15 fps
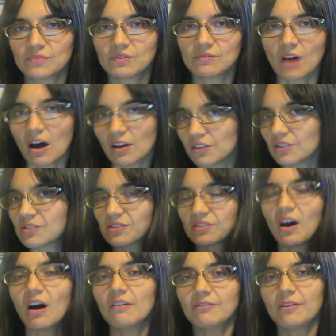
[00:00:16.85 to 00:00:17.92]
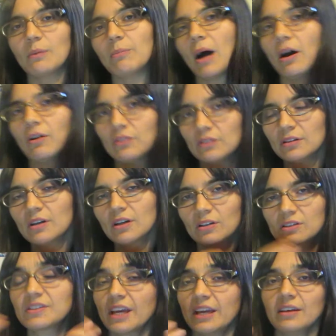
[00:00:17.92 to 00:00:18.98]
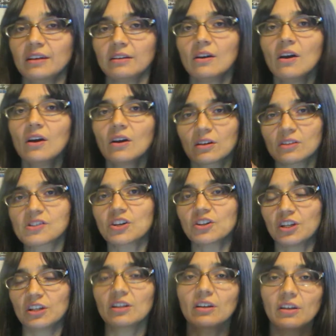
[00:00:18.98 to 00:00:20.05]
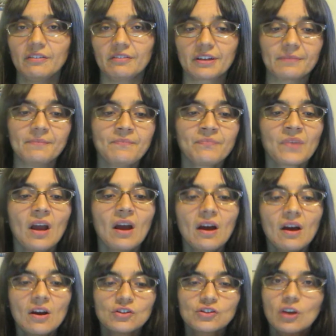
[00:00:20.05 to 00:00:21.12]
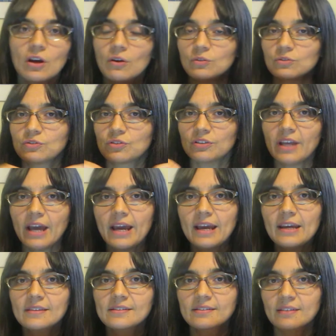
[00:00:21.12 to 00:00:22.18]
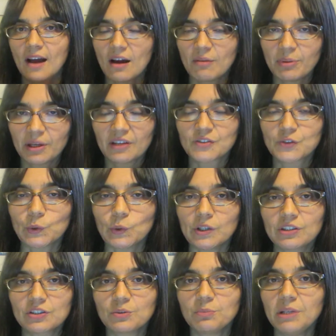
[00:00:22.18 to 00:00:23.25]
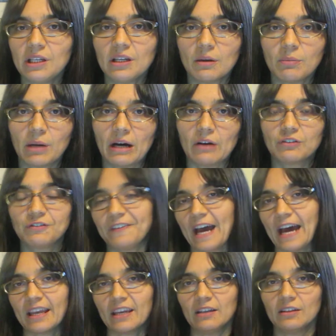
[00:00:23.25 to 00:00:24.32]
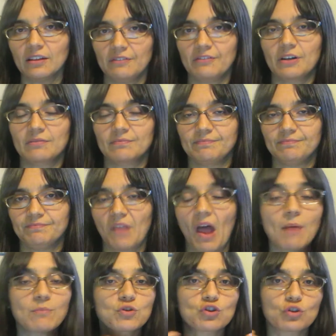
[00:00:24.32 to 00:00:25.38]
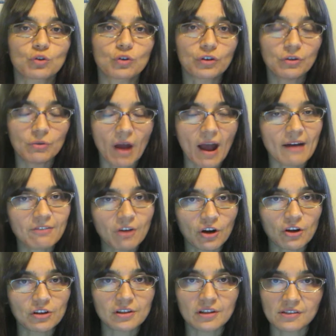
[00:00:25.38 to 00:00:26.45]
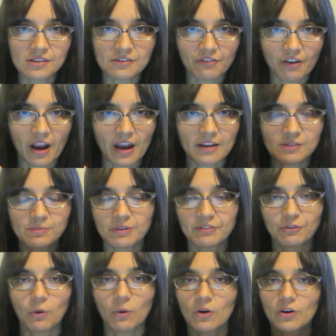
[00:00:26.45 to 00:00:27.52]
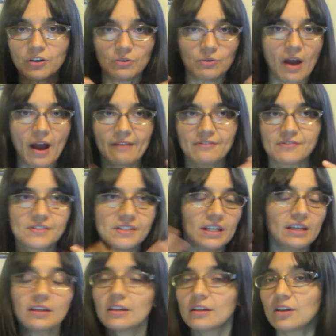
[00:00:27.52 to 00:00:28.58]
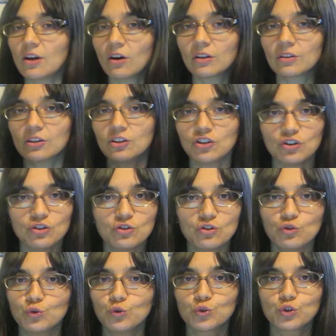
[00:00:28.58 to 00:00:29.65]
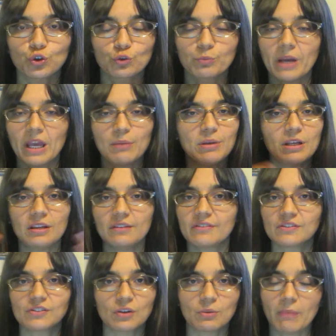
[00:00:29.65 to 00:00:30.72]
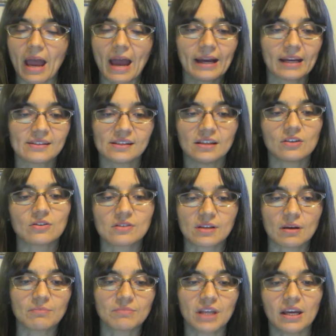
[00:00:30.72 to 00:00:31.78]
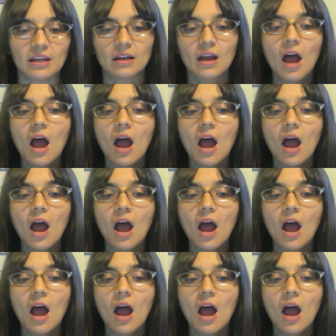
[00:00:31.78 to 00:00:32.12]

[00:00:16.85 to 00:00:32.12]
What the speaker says: other stuff concerning the liver. So today's topic is going to be about fatty liver. I'm sure you have heard this phrase before, you have seen it on the news or maybe even some magazine or something,